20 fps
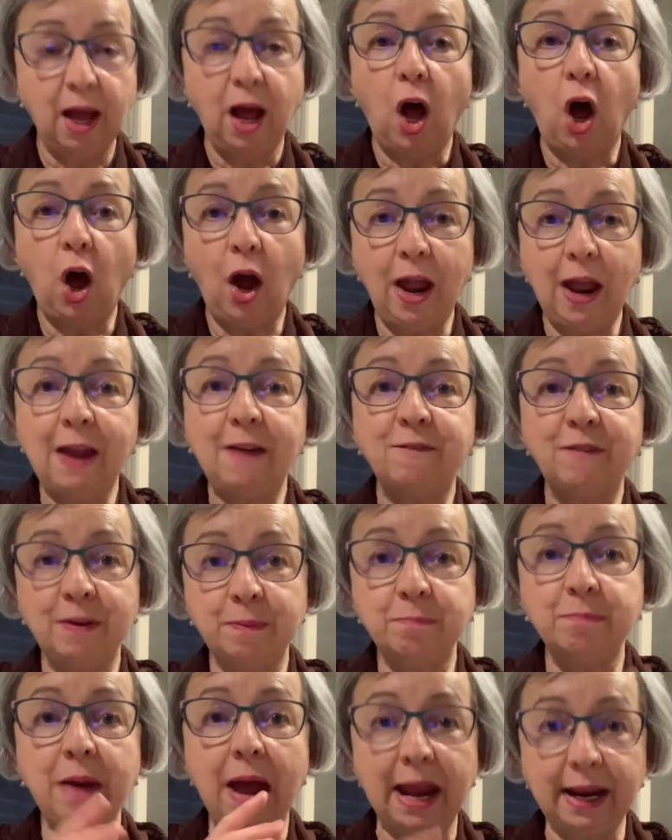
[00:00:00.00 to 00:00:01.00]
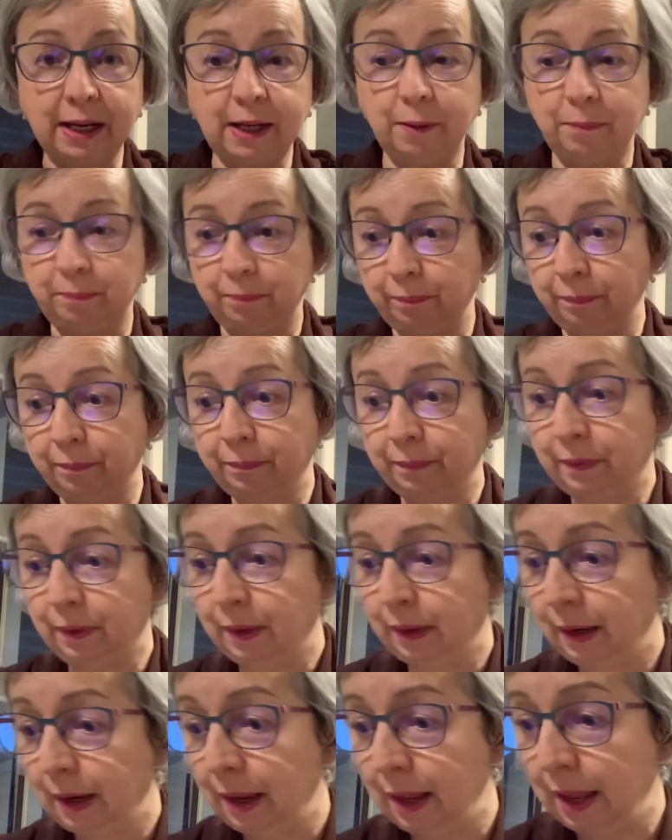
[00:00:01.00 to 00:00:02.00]
I even make
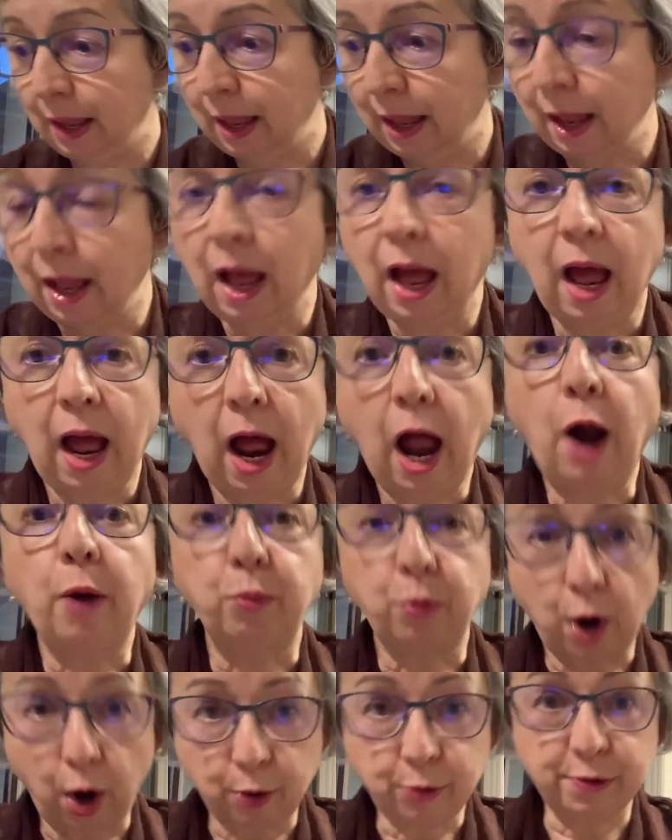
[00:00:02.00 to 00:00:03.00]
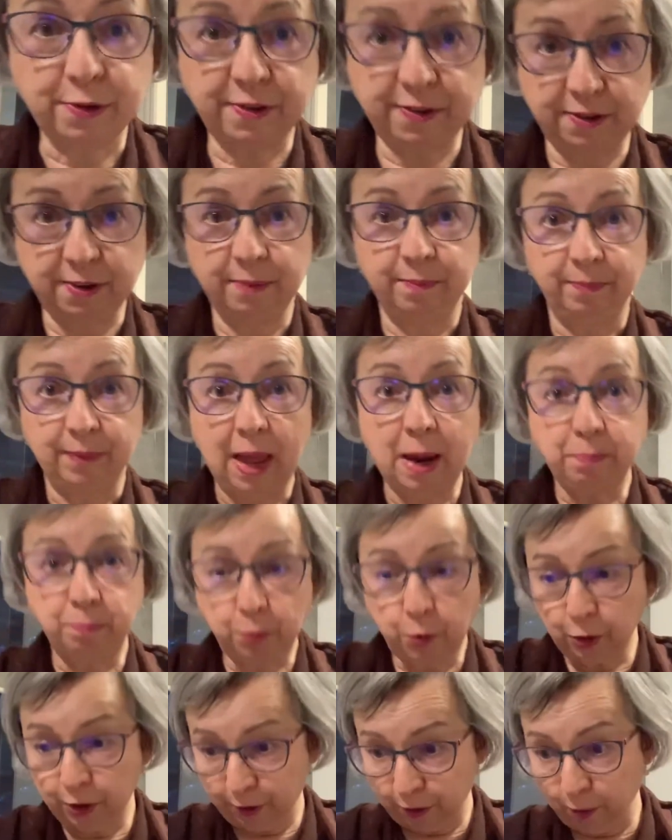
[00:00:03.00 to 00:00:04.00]
a roast and
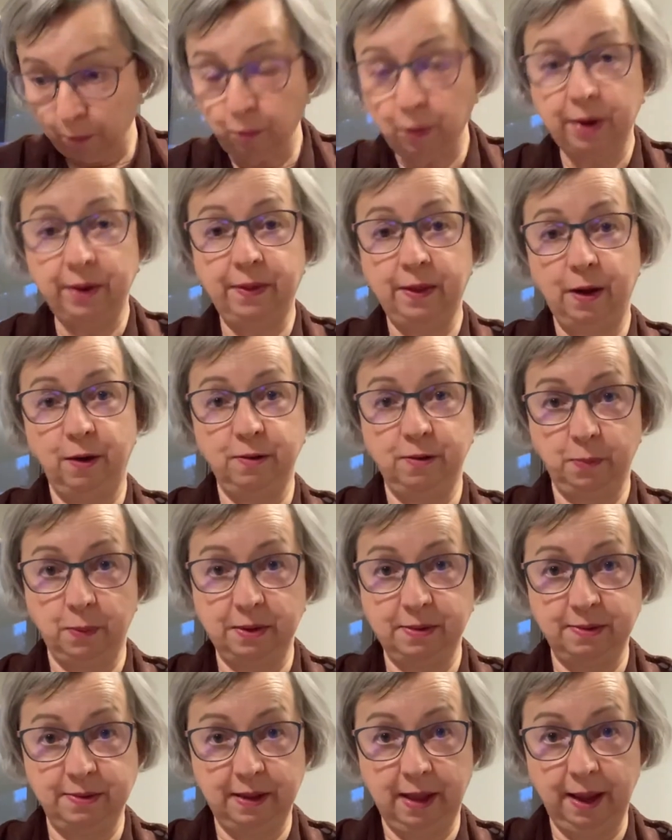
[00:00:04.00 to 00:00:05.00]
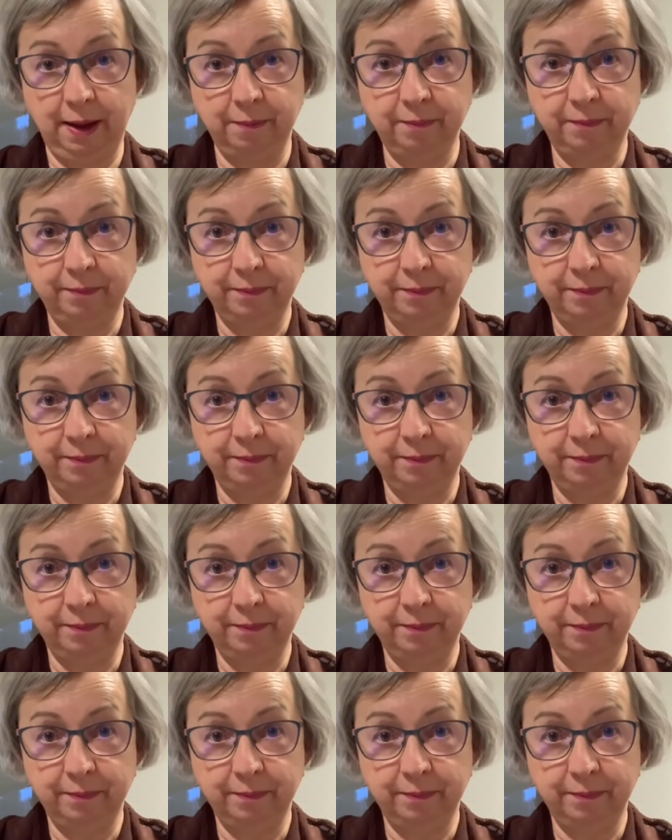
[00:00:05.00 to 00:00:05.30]
put it on one of those ones there.